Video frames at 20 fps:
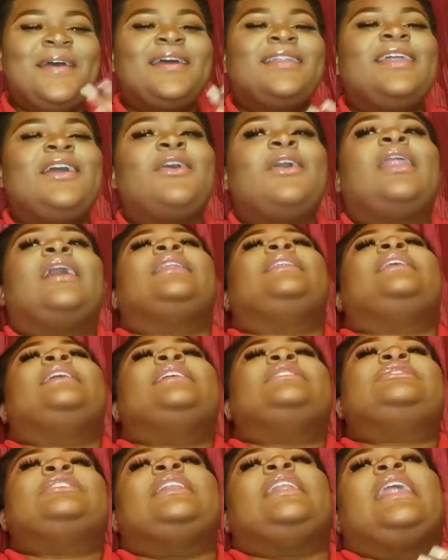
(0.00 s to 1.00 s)
they go like
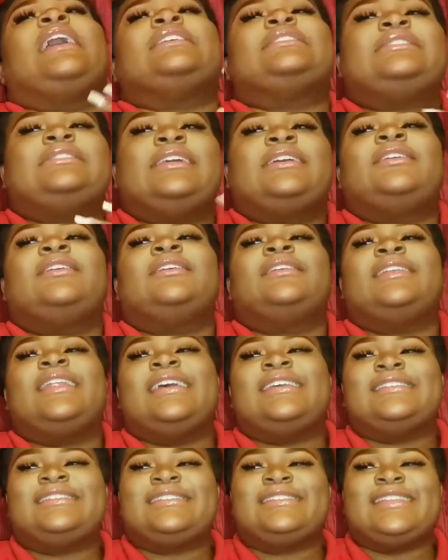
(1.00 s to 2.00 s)
that, trying to like suck up
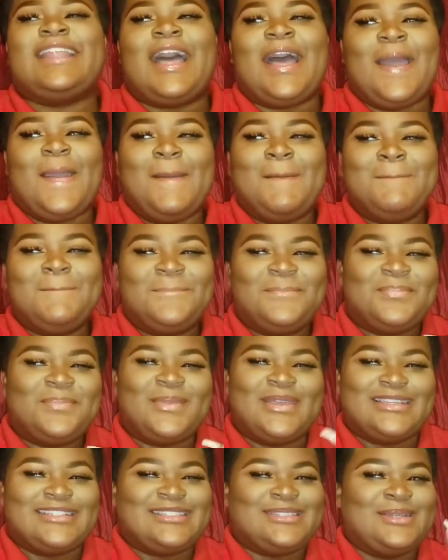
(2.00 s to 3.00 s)
they snot
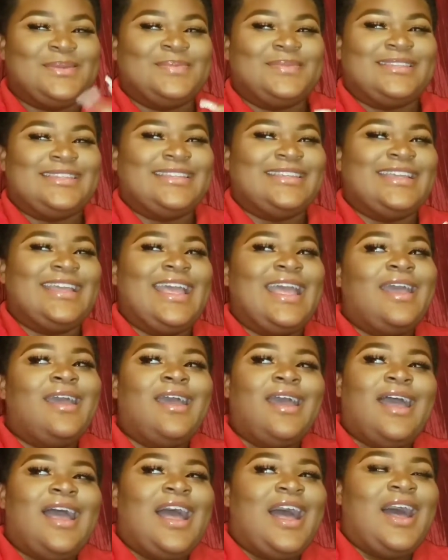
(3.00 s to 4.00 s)
or something.
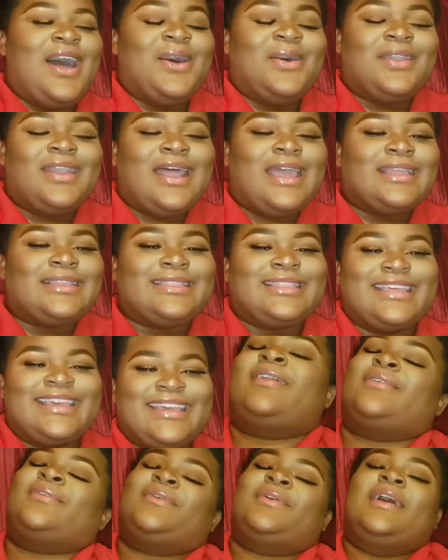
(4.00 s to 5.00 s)
I don't like
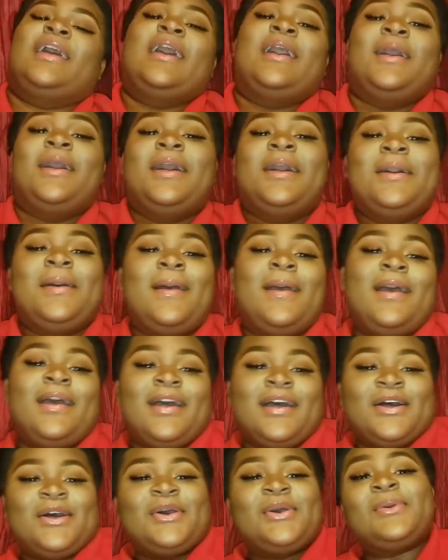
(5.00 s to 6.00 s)
that.
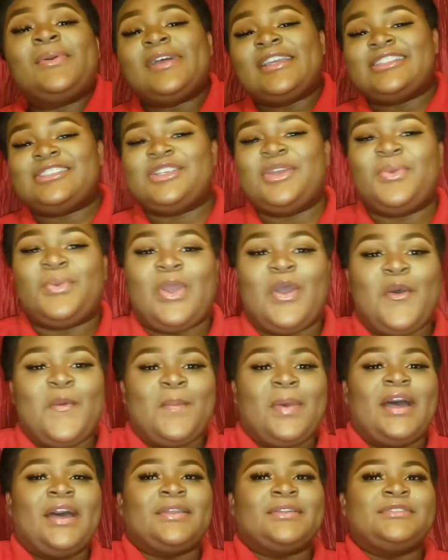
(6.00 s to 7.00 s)
Who is your role
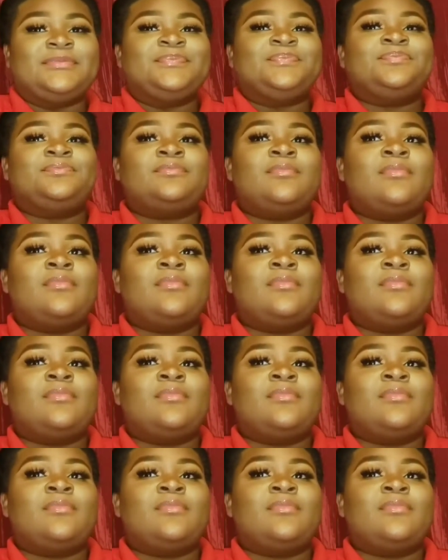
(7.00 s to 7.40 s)
model?